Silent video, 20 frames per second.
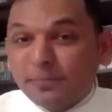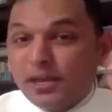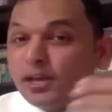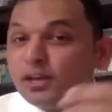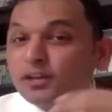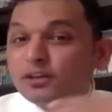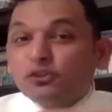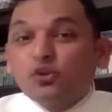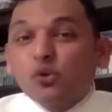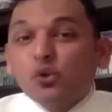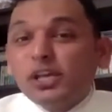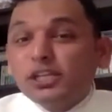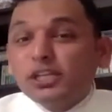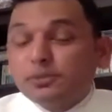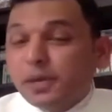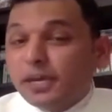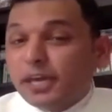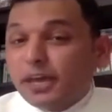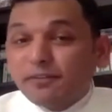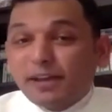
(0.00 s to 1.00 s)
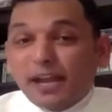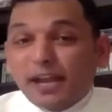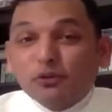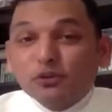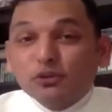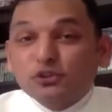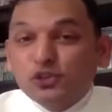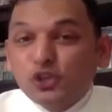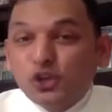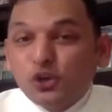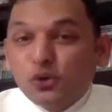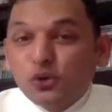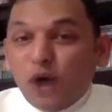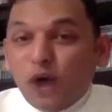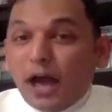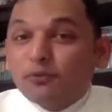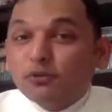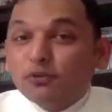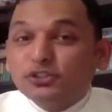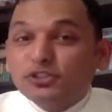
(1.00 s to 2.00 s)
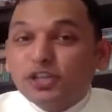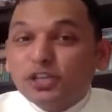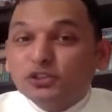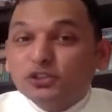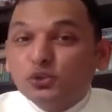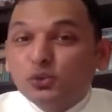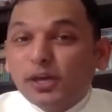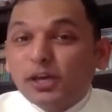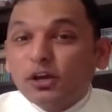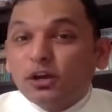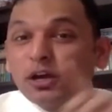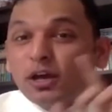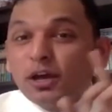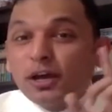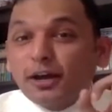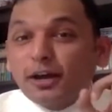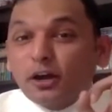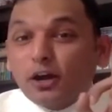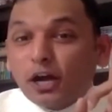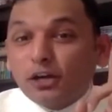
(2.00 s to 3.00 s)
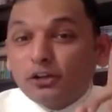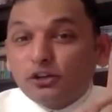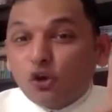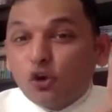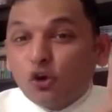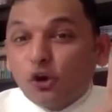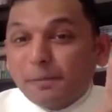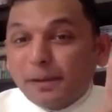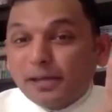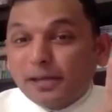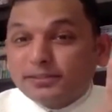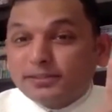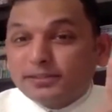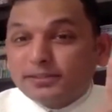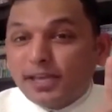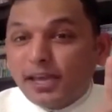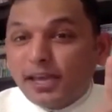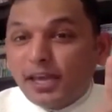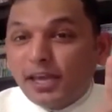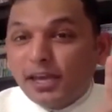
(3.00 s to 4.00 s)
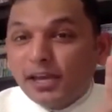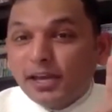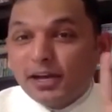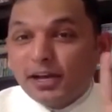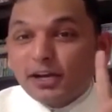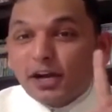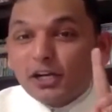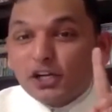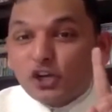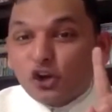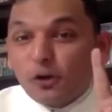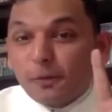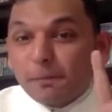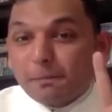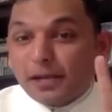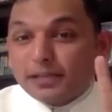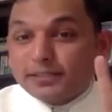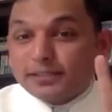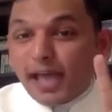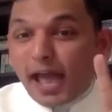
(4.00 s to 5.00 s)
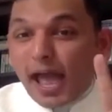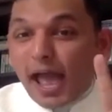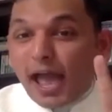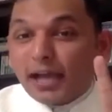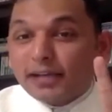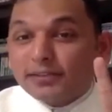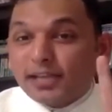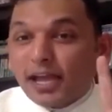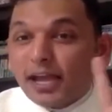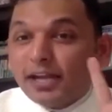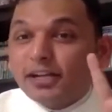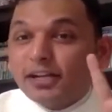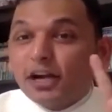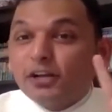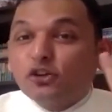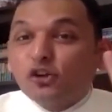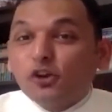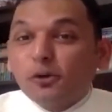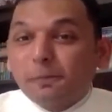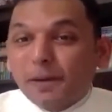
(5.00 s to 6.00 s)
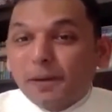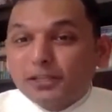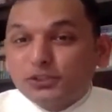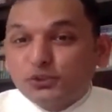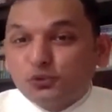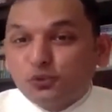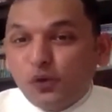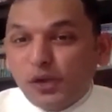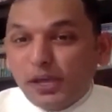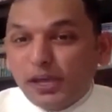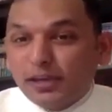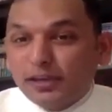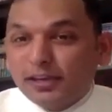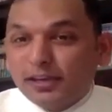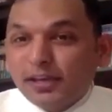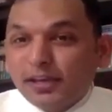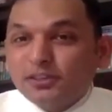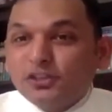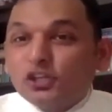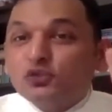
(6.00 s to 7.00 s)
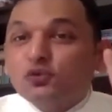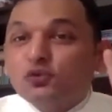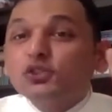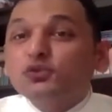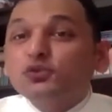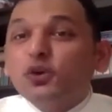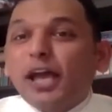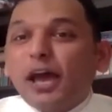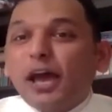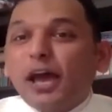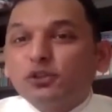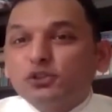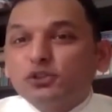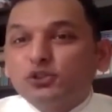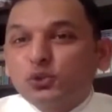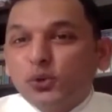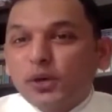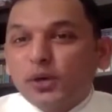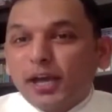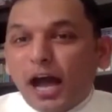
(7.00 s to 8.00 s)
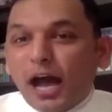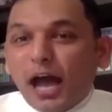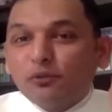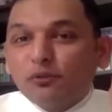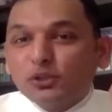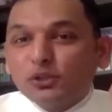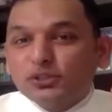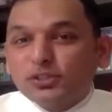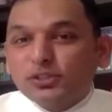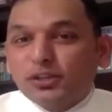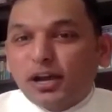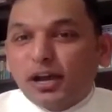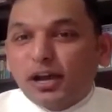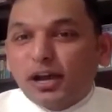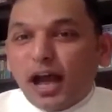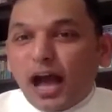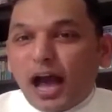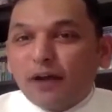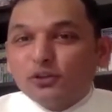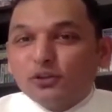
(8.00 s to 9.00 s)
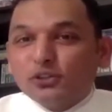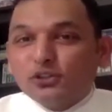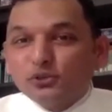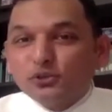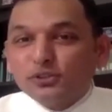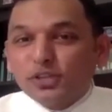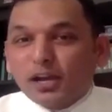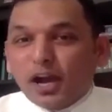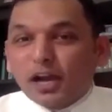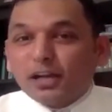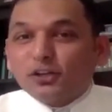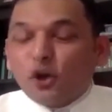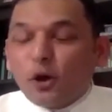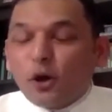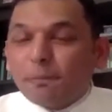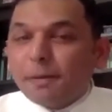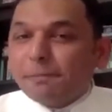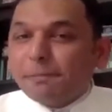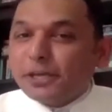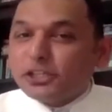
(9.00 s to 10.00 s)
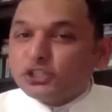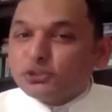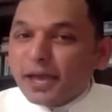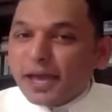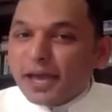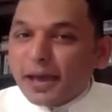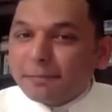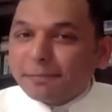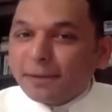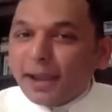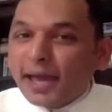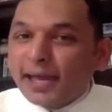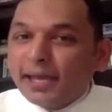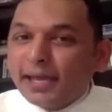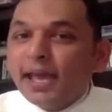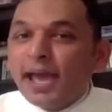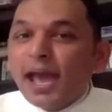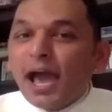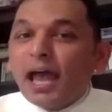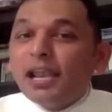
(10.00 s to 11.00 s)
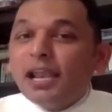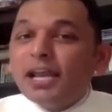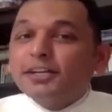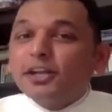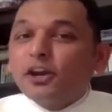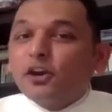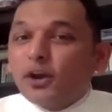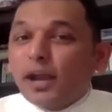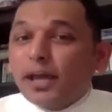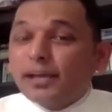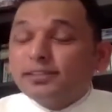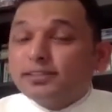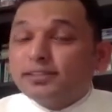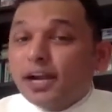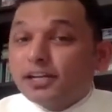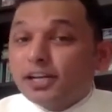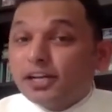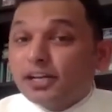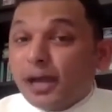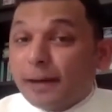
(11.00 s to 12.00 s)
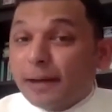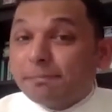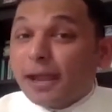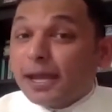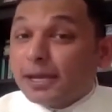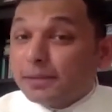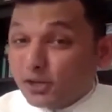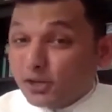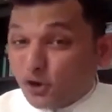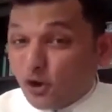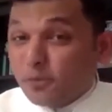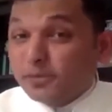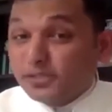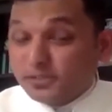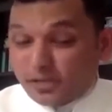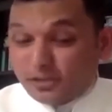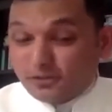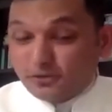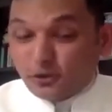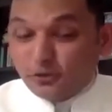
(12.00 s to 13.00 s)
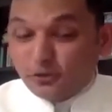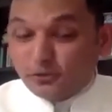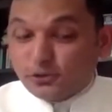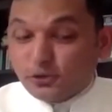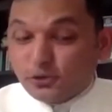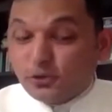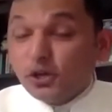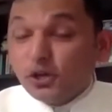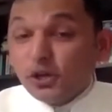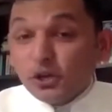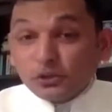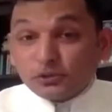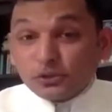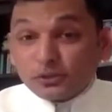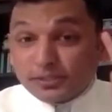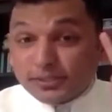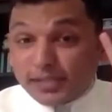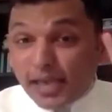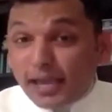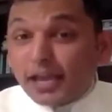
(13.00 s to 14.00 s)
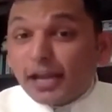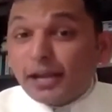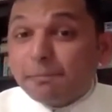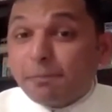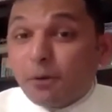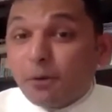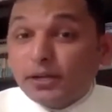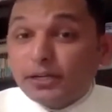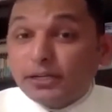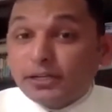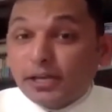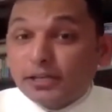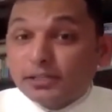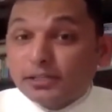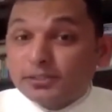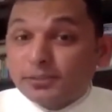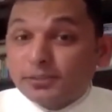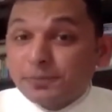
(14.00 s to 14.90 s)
truly speaking, when I was new, I was just doing control plus C, control plus X, and control plus V. This was what I was doing. I was using cut, copy, paste my applying, and later on I started applying my common sense also. So second point is,